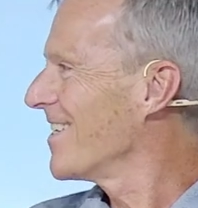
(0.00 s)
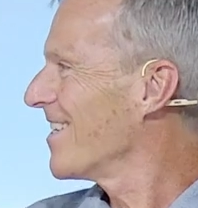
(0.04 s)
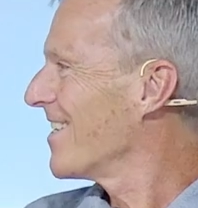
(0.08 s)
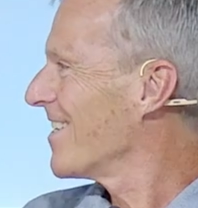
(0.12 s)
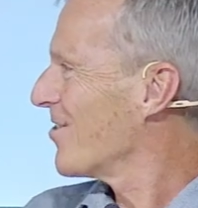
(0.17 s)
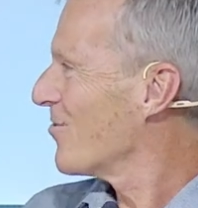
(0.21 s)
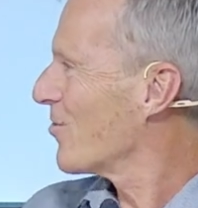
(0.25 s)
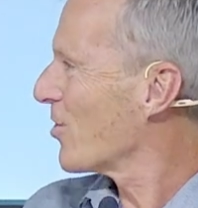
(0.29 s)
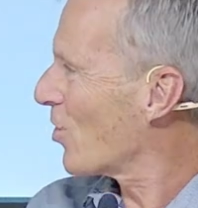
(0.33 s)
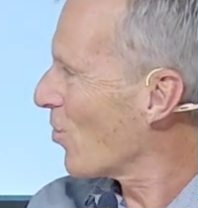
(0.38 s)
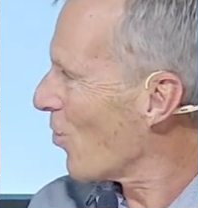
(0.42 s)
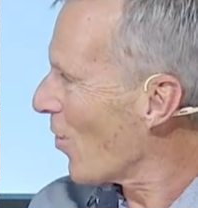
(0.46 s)

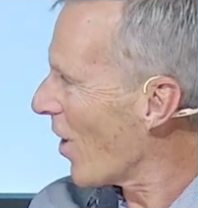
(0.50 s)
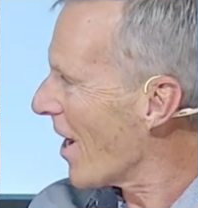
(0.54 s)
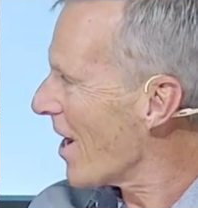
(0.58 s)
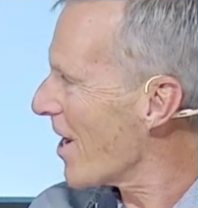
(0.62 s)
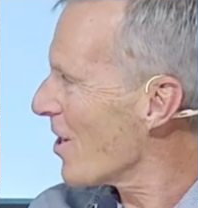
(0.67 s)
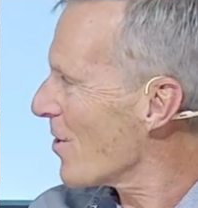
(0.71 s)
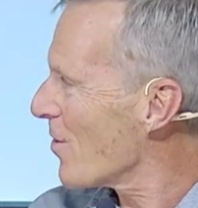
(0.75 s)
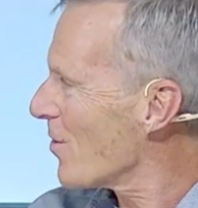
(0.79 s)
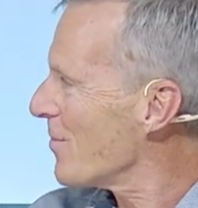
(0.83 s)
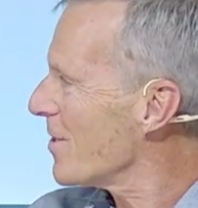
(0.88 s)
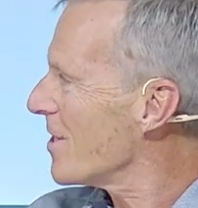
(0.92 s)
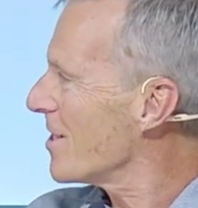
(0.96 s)

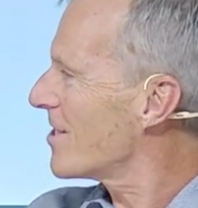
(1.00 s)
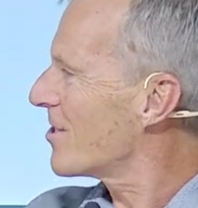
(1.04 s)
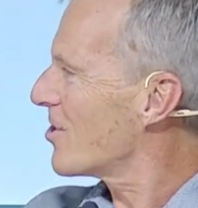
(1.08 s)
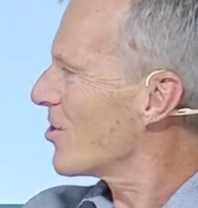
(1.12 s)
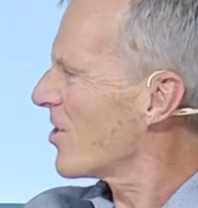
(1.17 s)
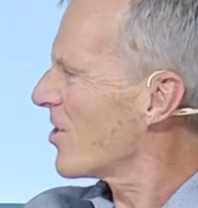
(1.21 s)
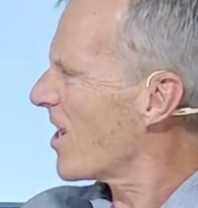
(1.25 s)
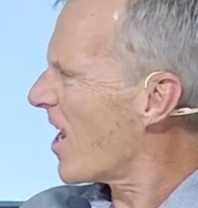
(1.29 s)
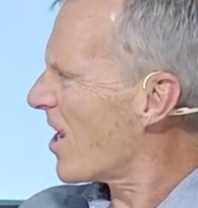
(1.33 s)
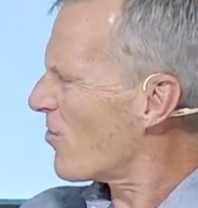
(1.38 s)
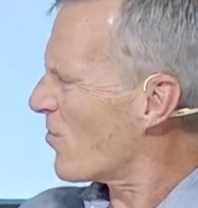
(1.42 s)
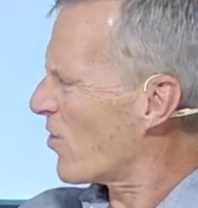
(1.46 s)
requirements,
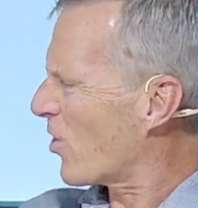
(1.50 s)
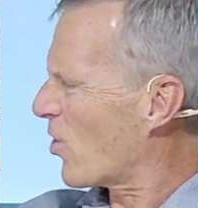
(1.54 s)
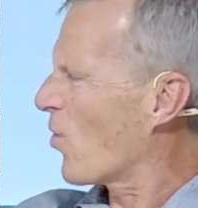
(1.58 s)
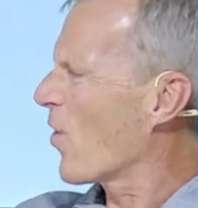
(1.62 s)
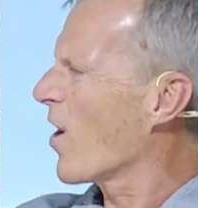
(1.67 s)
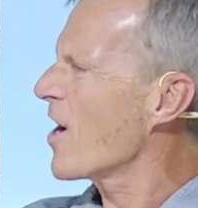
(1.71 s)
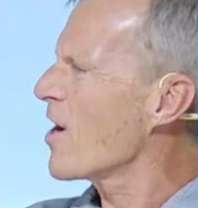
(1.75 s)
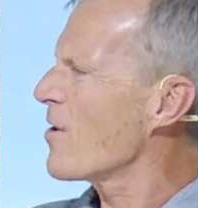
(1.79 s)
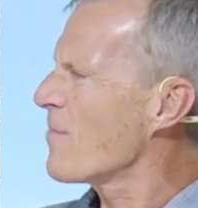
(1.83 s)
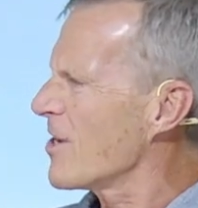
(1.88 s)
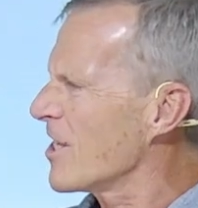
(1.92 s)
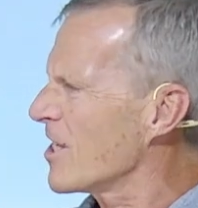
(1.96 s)
or not
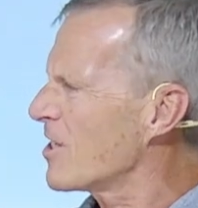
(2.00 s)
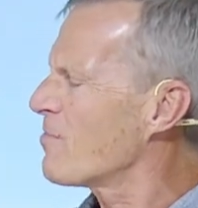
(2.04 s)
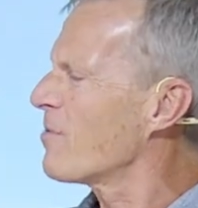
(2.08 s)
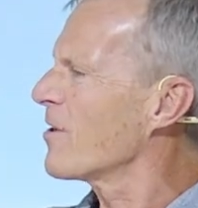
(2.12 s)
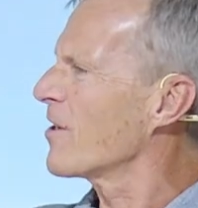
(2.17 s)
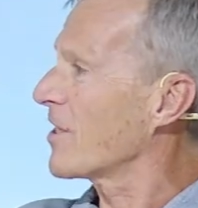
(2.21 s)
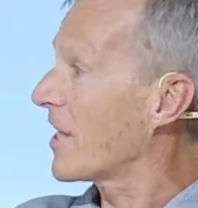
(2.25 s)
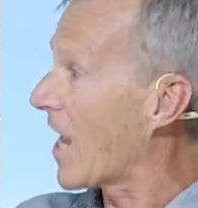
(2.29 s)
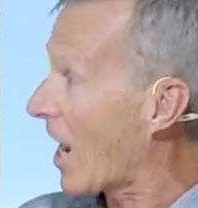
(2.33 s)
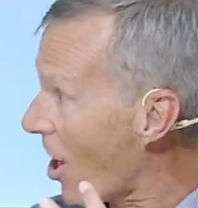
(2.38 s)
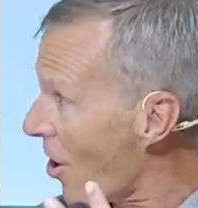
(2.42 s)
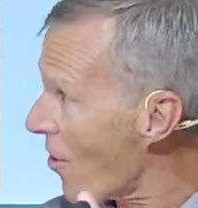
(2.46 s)
requirements,
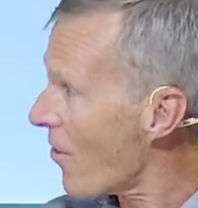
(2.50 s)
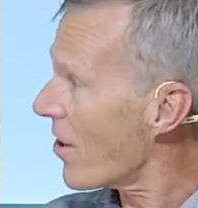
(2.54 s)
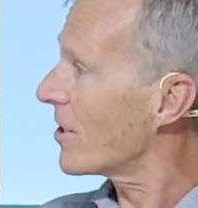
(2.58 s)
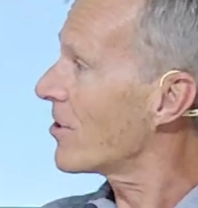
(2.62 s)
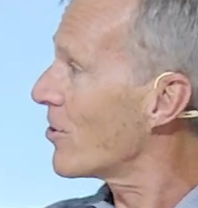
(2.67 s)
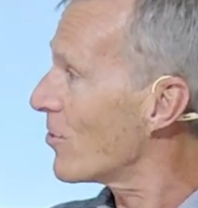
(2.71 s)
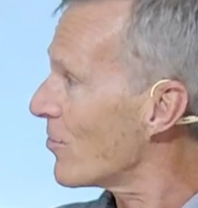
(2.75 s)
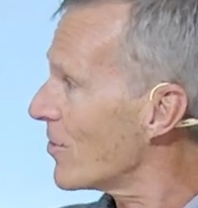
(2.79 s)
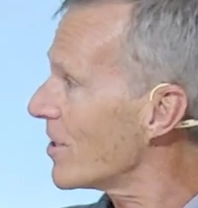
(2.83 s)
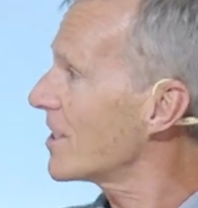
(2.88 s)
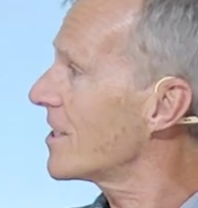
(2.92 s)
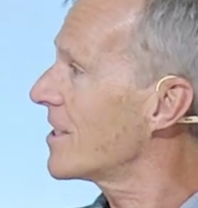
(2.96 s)
but
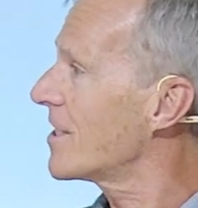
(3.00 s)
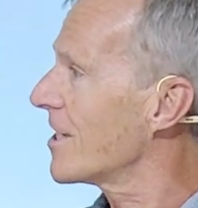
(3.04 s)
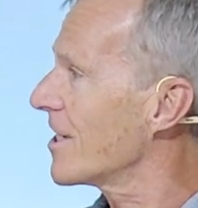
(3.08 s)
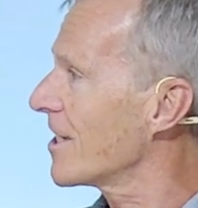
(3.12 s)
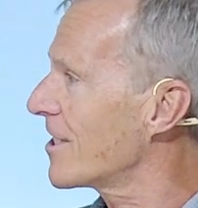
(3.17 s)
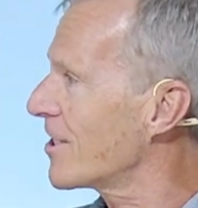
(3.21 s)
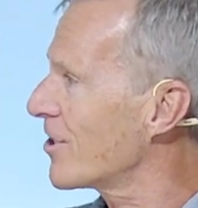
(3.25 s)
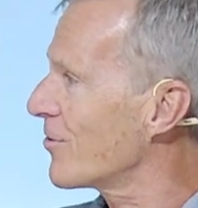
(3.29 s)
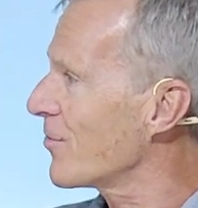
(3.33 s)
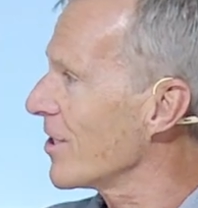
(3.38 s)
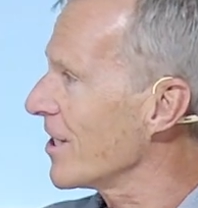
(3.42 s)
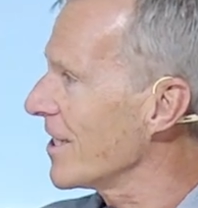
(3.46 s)

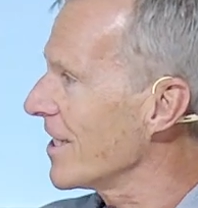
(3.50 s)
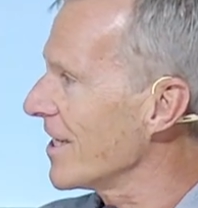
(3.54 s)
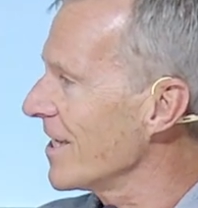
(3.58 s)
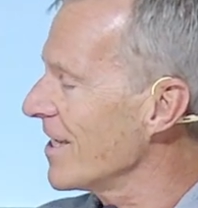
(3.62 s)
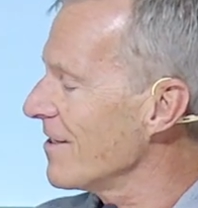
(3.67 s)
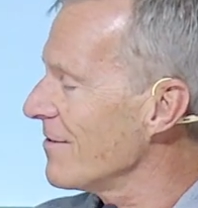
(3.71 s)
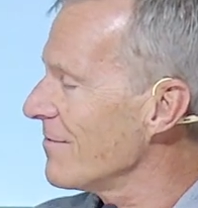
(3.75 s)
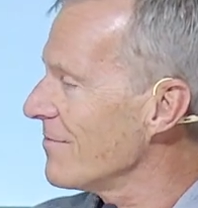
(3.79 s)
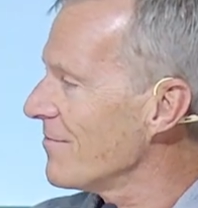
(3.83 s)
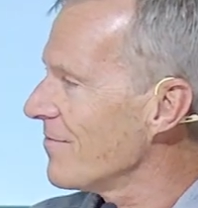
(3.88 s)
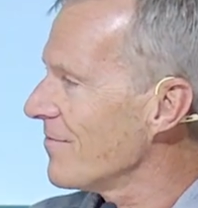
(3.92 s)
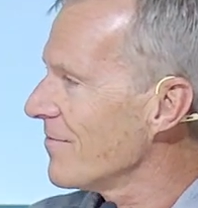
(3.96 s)
characteristics,
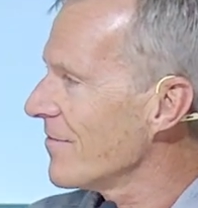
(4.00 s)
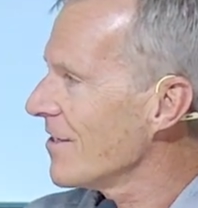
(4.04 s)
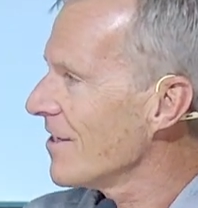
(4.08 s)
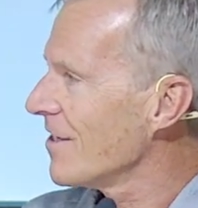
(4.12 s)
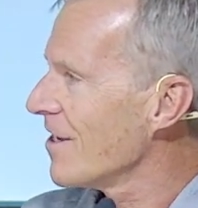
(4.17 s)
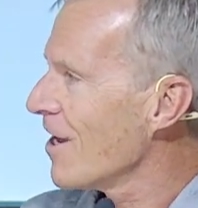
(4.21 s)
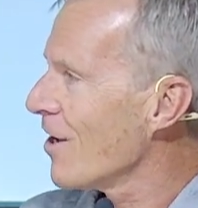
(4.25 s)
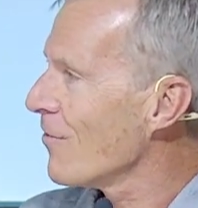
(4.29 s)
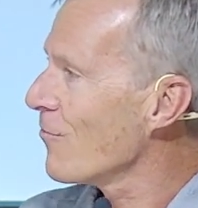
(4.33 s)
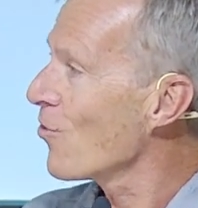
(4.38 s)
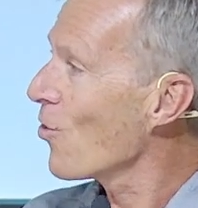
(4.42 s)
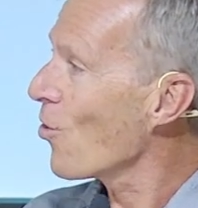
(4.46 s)
really,
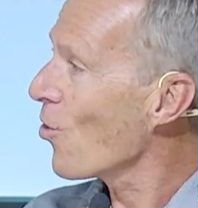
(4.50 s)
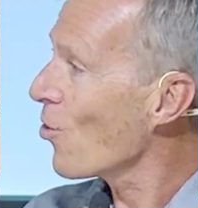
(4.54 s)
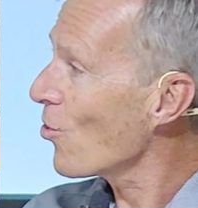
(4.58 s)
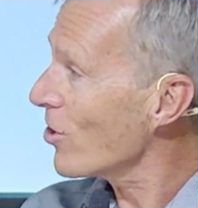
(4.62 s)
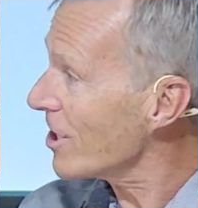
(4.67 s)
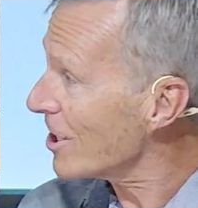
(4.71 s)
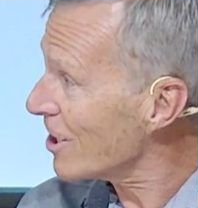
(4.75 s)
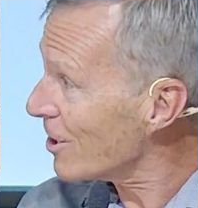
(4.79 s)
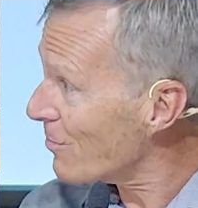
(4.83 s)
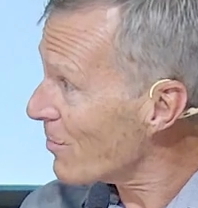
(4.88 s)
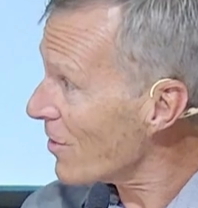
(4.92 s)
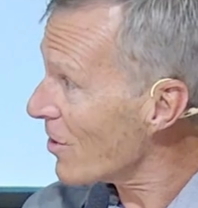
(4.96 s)
of the
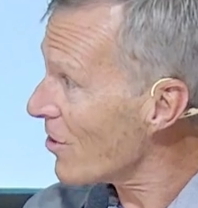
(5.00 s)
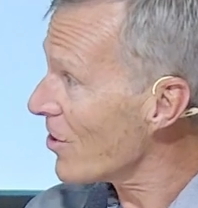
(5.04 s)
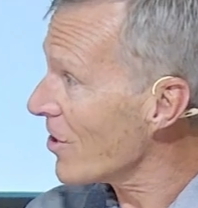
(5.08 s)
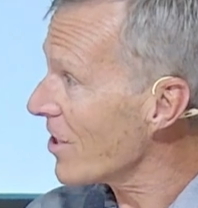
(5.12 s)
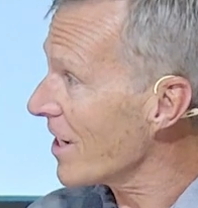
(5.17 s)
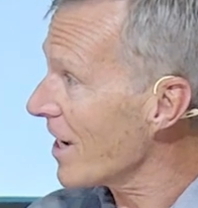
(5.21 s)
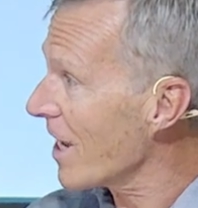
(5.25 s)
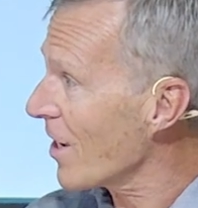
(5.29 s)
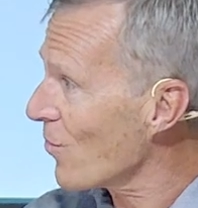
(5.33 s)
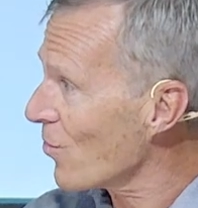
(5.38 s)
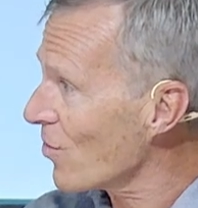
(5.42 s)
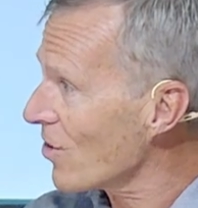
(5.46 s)
Holy
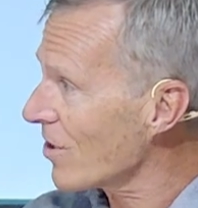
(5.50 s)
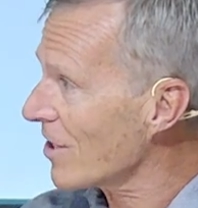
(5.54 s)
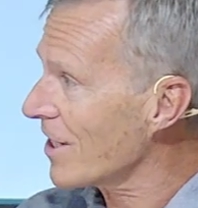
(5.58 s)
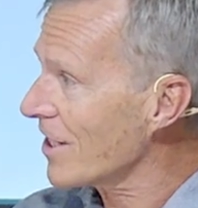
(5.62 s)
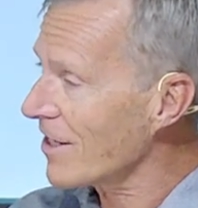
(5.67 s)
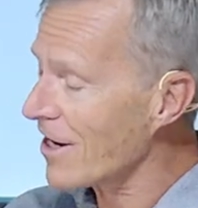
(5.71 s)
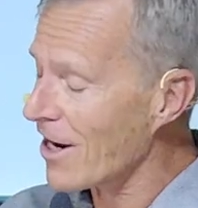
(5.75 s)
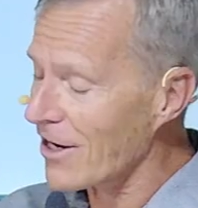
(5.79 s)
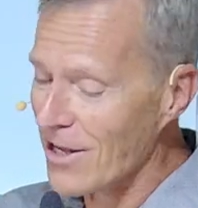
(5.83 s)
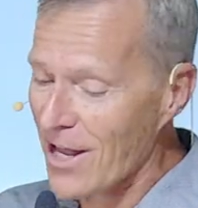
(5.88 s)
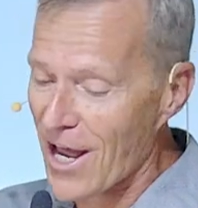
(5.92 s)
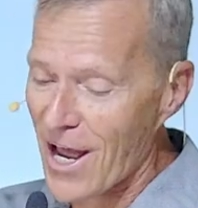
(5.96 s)
Spirit at work
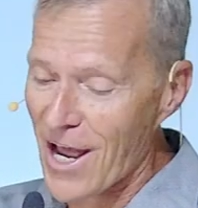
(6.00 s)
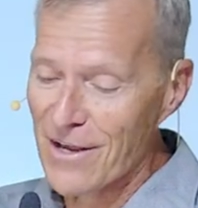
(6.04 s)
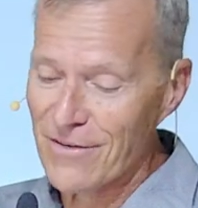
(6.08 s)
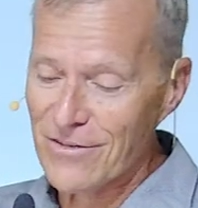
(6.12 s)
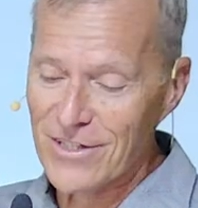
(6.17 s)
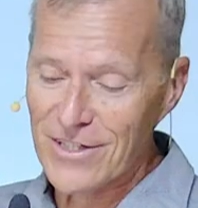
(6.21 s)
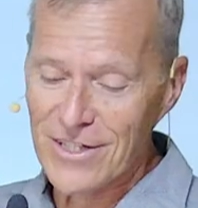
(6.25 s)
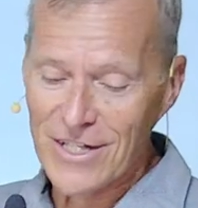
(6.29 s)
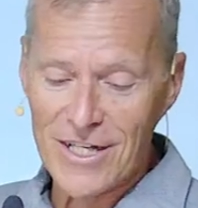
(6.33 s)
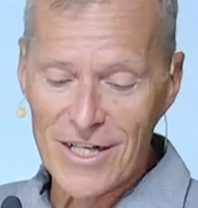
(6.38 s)
in our lives,